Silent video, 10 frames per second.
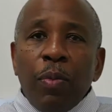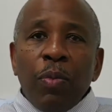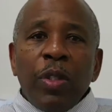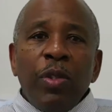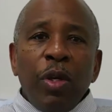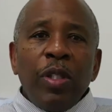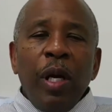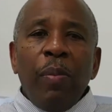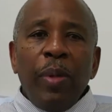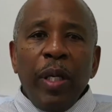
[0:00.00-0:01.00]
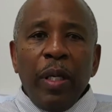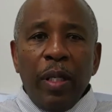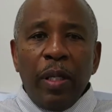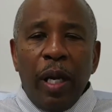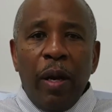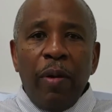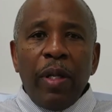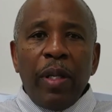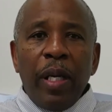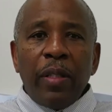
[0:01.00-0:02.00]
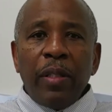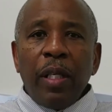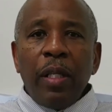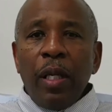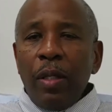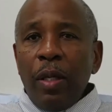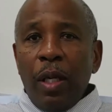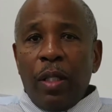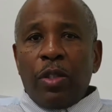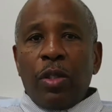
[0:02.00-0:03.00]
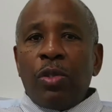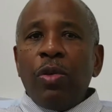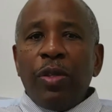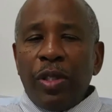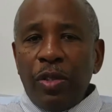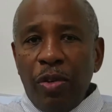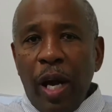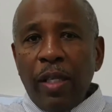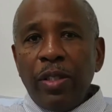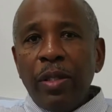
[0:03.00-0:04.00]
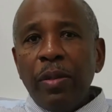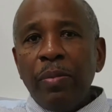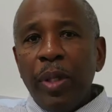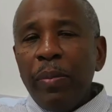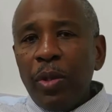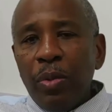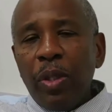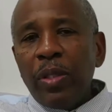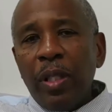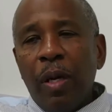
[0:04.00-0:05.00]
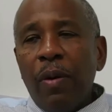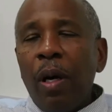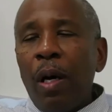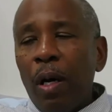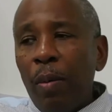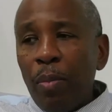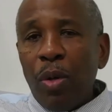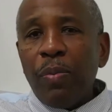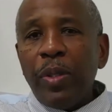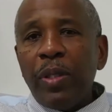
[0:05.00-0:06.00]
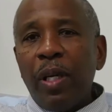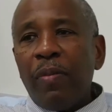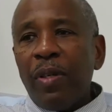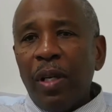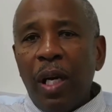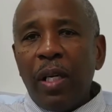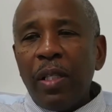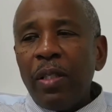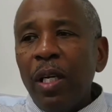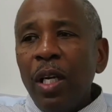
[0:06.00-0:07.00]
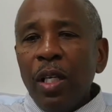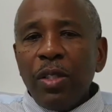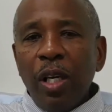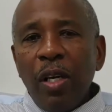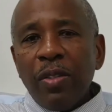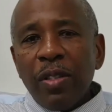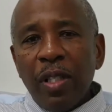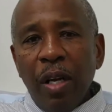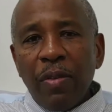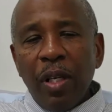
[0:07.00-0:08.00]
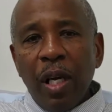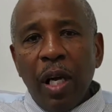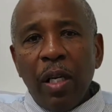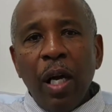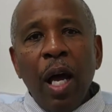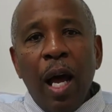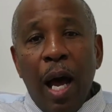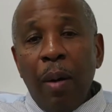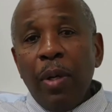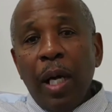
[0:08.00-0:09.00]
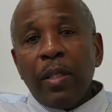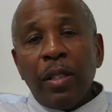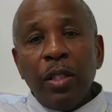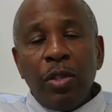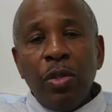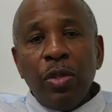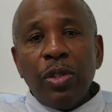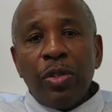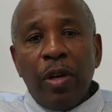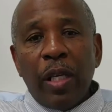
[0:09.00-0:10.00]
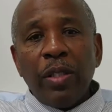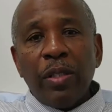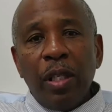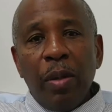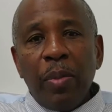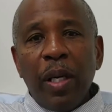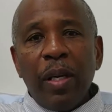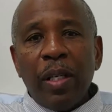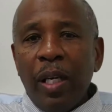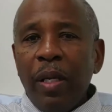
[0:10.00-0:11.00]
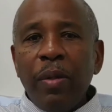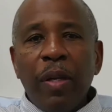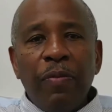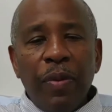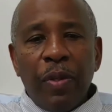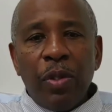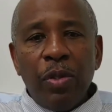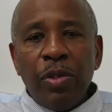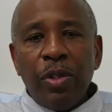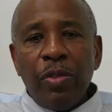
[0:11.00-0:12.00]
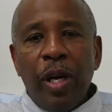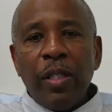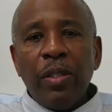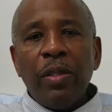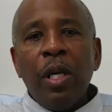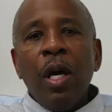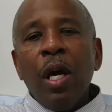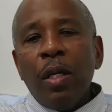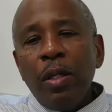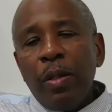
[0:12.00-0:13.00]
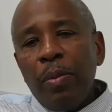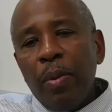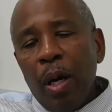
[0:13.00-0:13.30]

with Georgetown being in the area that it's in, and it's a tourist attraction, being between Myrtle Beach, South Carolina, and Charleston, South Carolina, I would like to see tourist attractions come there. Again, if the tourist attraction could,